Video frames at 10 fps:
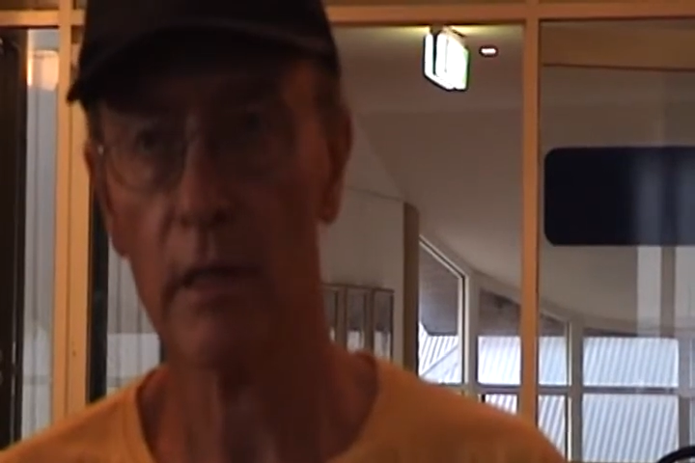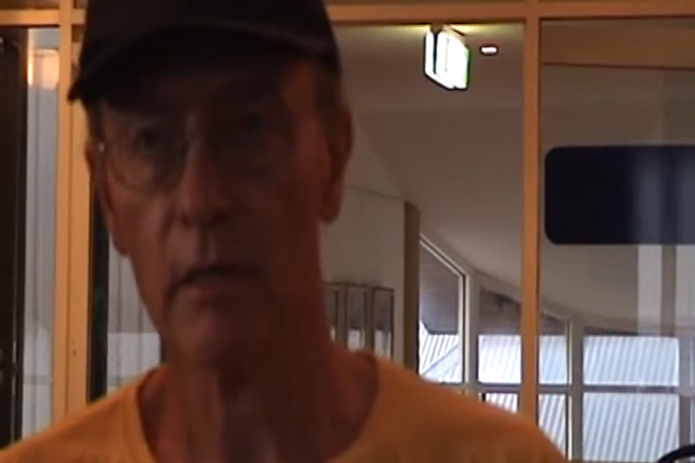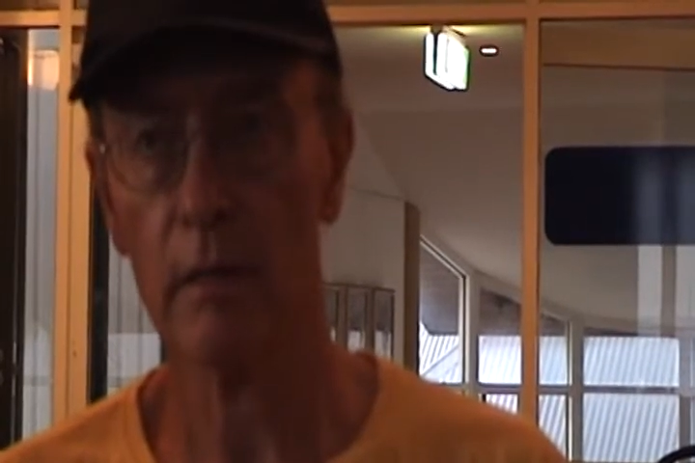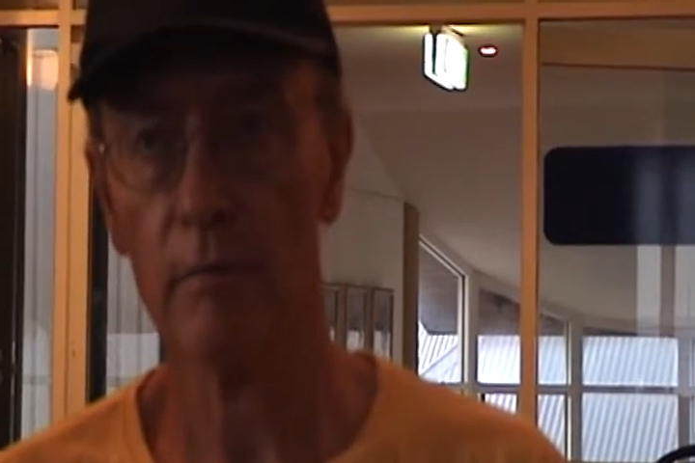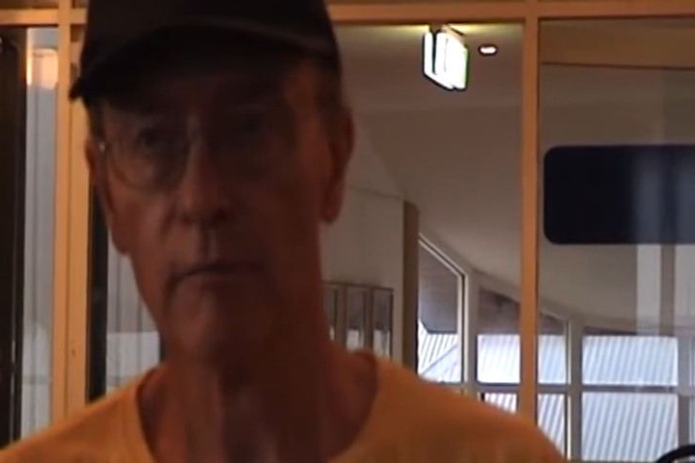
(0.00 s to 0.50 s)

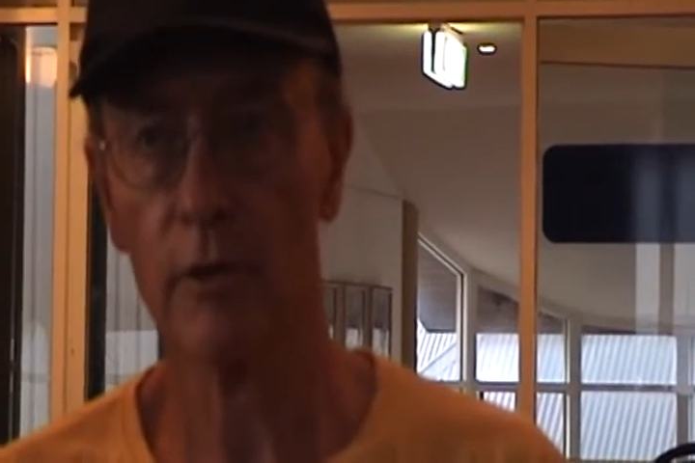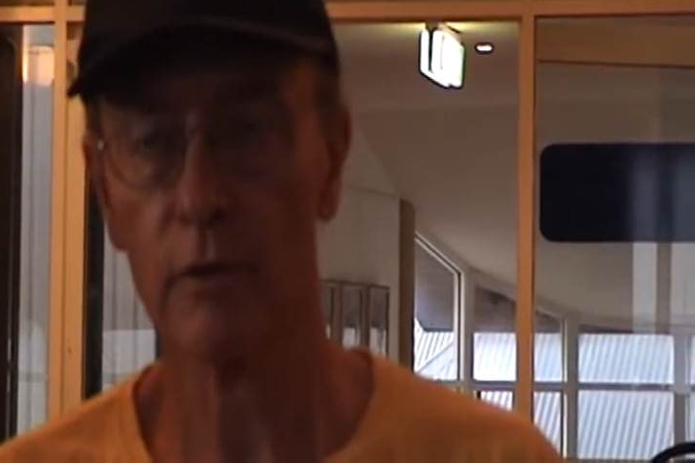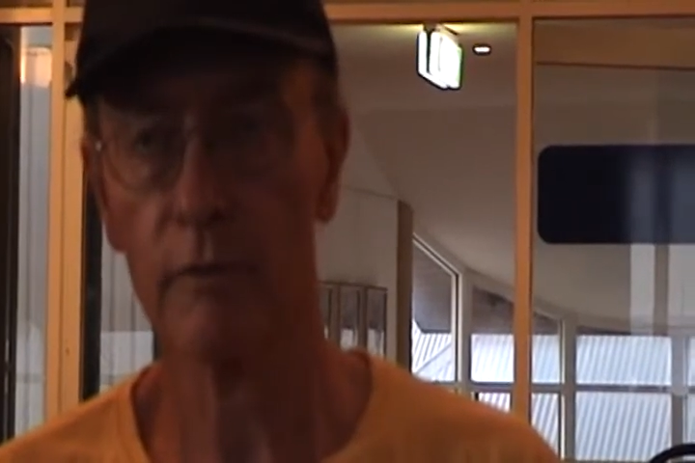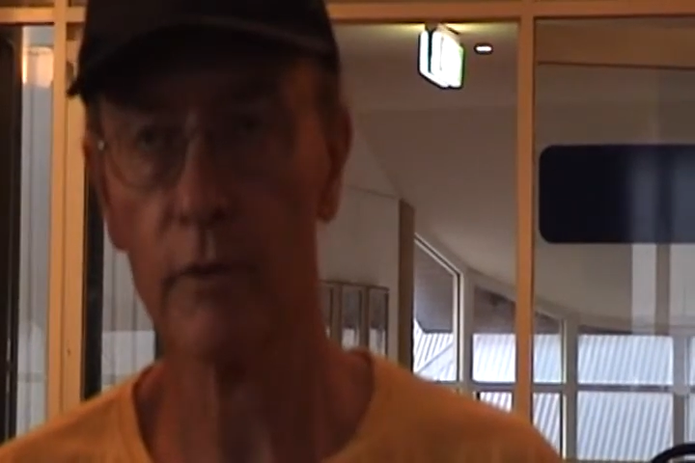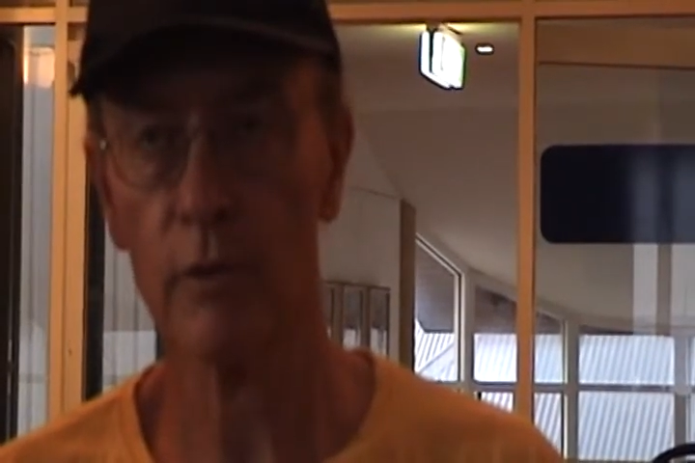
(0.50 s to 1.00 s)
in
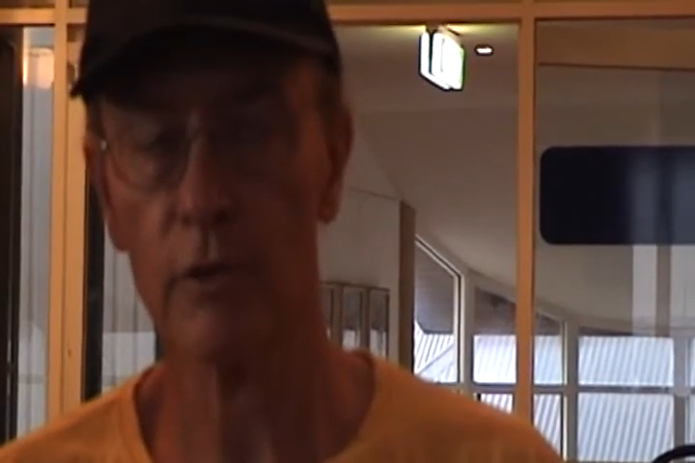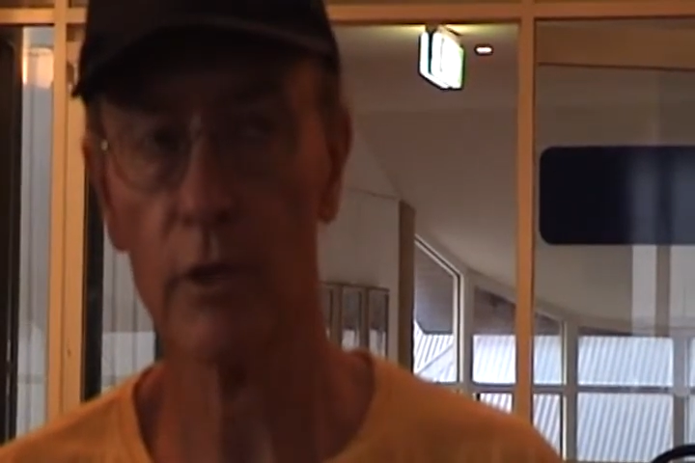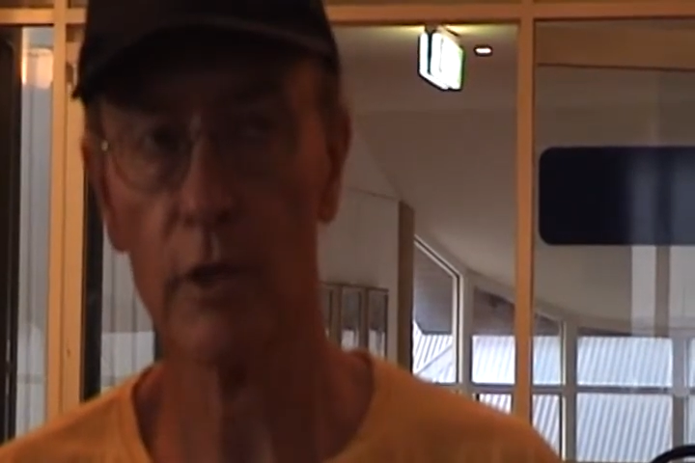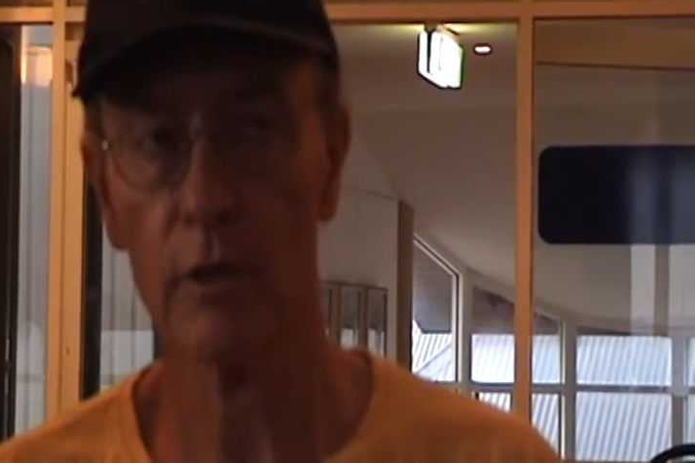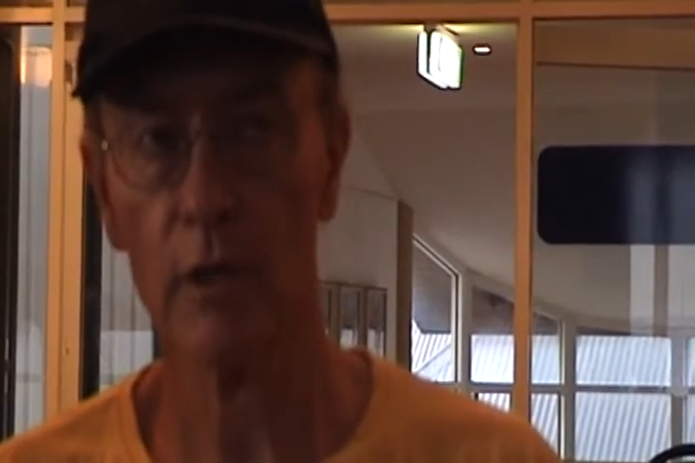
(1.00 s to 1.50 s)
fossil fuel
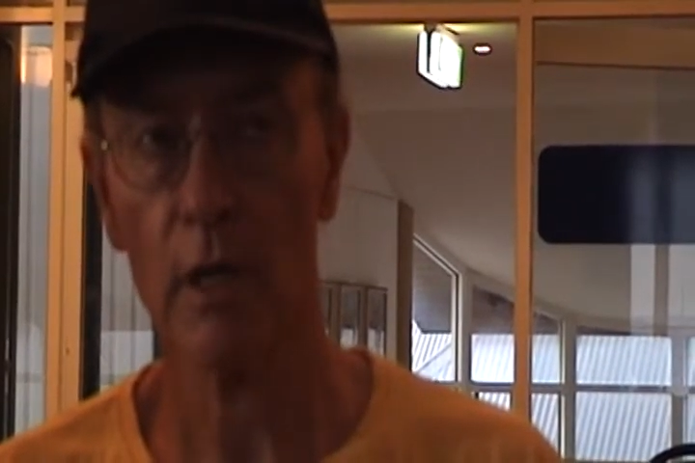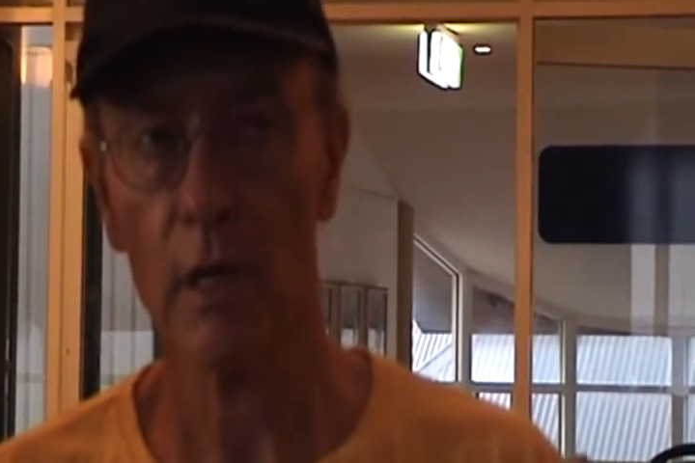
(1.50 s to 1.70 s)
usage